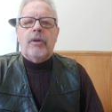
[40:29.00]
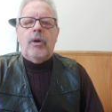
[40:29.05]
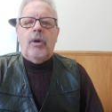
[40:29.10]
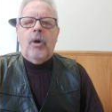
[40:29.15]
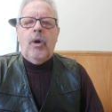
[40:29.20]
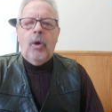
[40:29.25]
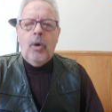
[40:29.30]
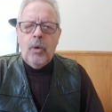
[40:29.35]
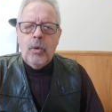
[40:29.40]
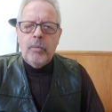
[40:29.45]

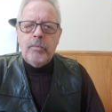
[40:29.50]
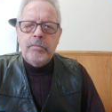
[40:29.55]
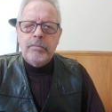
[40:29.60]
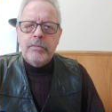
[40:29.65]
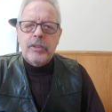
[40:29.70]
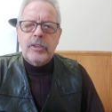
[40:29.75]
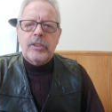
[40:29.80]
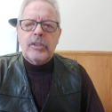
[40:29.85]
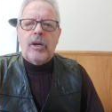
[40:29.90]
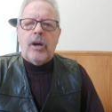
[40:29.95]

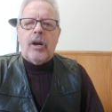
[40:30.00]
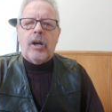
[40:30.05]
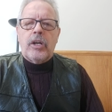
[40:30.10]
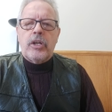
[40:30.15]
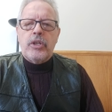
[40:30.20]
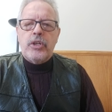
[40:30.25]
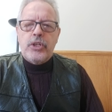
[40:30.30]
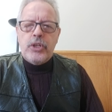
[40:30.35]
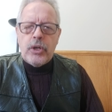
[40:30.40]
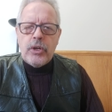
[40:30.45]
homes,
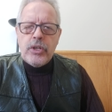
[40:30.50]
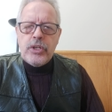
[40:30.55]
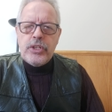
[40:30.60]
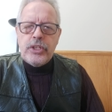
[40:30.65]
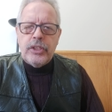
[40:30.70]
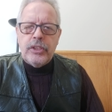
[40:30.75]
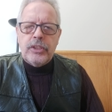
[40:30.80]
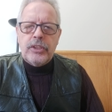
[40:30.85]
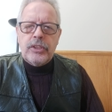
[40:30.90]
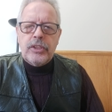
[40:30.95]
our
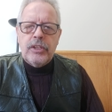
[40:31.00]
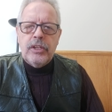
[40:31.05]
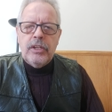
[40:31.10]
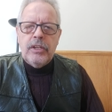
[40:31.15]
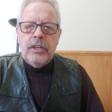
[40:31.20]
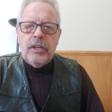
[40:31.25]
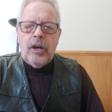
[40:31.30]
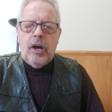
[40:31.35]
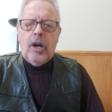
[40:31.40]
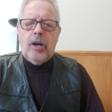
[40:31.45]
churches,
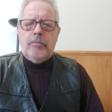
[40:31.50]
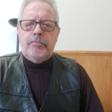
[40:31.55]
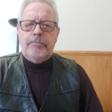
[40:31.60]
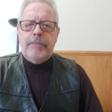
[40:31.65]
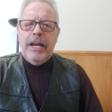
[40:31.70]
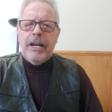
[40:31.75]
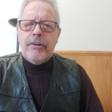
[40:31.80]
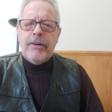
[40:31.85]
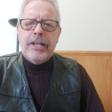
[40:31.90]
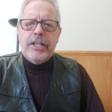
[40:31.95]
our
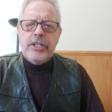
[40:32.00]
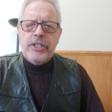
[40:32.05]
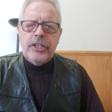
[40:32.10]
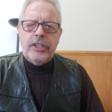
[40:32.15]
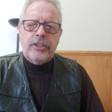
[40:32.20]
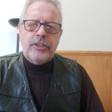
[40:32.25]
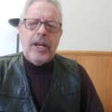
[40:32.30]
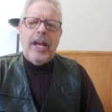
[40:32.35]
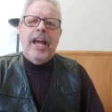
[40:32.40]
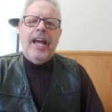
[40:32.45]

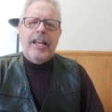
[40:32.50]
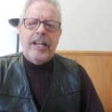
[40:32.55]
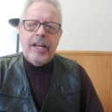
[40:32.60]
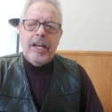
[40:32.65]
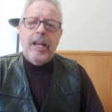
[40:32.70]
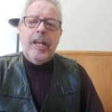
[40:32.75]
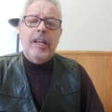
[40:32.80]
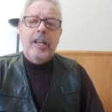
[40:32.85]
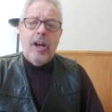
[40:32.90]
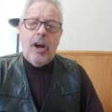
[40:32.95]
marriages, and
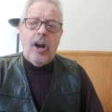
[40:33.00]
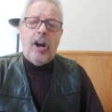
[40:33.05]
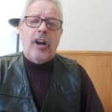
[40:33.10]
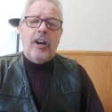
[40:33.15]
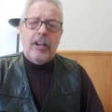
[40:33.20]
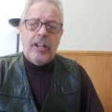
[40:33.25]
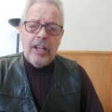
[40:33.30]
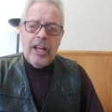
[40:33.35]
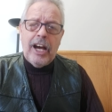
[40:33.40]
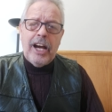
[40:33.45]
in
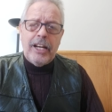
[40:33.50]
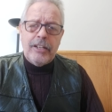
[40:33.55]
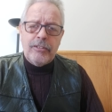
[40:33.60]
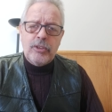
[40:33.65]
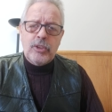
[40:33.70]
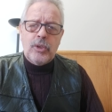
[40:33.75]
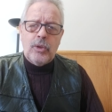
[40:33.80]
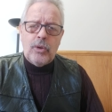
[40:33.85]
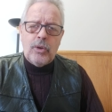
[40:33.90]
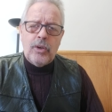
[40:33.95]
our
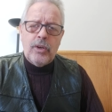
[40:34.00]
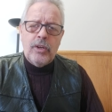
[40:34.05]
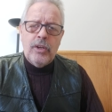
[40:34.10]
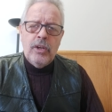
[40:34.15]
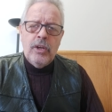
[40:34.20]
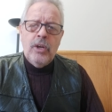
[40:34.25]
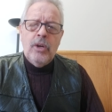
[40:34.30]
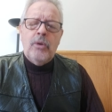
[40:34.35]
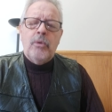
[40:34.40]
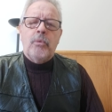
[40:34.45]
lives, Lord.
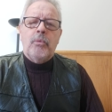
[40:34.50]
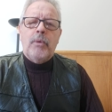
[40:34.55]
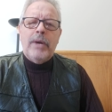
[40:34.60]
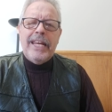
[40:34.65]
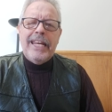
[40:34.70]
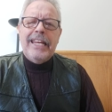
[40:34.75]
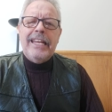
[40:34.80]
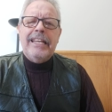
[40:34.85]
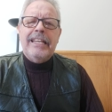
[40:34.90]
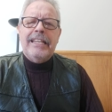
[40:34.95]

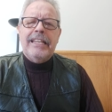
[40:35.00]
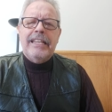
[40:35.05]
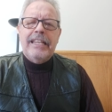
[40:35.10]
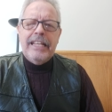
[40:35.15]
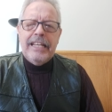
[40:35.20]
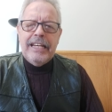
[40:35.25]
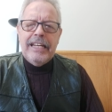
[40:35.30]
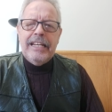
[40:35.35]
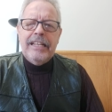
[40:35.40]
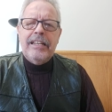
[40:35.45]
We
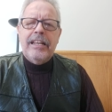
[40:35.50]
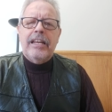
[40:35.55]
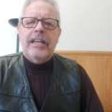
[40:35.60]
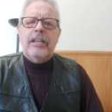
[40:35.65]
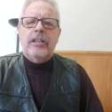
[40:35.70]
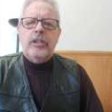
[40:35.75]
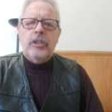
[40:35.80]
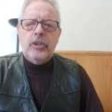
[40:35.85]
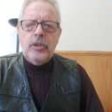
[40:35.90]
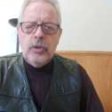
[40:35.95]
need
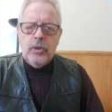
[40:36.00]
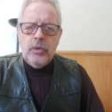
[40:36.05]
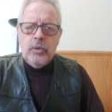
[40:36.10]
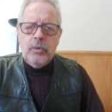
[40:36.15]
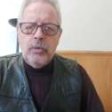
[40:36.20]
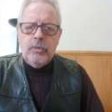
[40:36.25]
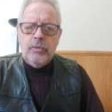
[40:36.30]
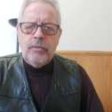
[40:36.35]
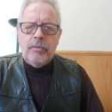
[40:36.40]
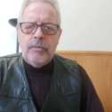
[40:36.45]

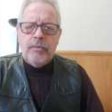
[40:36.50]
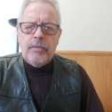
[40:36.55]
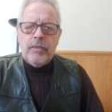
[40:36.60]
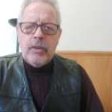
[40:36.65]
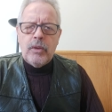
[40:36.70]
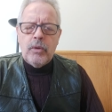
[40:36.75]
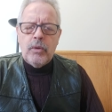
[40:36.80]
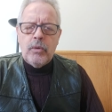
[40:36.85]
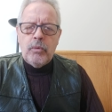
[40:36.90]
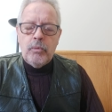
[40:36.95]
you.
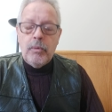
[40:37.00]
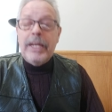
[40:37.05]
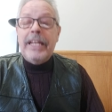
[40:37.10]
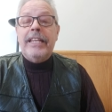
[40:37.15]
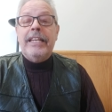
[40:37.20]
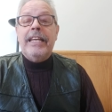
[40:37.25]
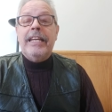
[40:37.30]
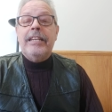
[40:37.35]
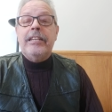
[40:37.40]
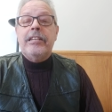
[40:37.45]
We
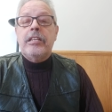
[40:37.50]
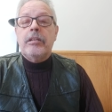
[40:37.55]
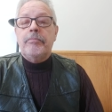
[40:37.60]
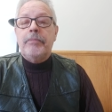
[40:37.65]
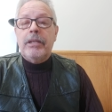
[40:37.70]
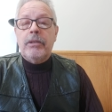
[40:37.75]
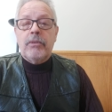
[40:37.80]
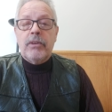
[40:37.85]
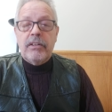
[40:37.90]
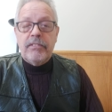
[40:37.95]
need to
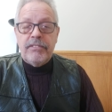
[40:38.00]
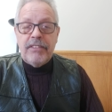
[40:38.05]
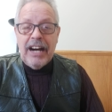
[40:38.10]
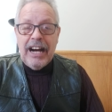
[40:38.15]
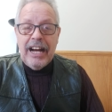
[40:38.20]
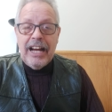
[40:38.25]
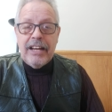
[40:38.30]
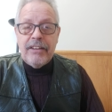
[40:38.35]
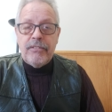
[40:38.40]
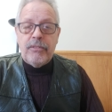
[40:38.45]
be
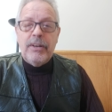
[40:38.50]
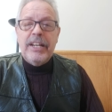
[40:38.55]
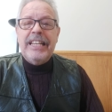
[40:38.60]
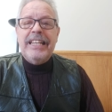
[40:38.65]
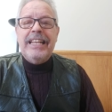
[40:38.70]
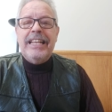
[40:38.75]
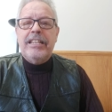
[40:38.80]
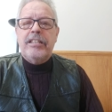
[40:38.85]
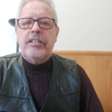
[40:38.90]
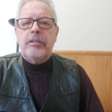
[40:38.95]
revived. We
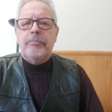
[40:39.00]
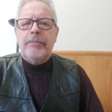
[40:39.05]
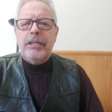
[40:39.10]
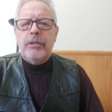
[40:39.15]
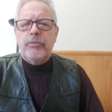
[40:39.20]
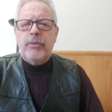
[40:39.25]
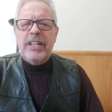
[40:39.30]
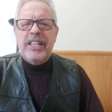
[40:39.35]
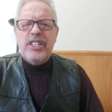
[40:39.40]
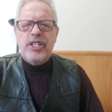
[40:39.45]
need to be
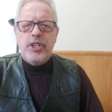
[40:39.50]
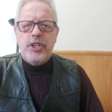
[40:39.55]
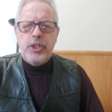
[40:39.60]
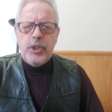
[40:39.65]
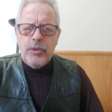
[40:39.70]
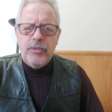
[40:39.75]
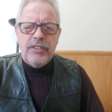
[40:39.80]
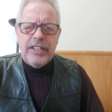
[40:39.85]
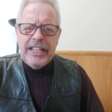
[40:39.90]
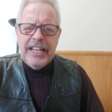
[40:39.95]

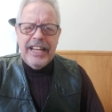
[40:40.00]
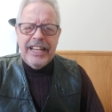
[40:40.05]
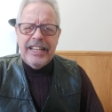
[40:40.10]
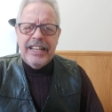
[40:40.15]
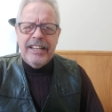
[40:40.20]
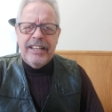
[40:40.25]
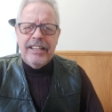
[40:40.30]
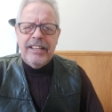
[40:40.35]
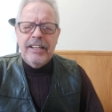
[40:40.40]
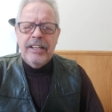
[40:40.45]

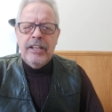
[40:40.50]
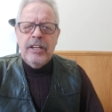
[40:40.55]
rejuvenated.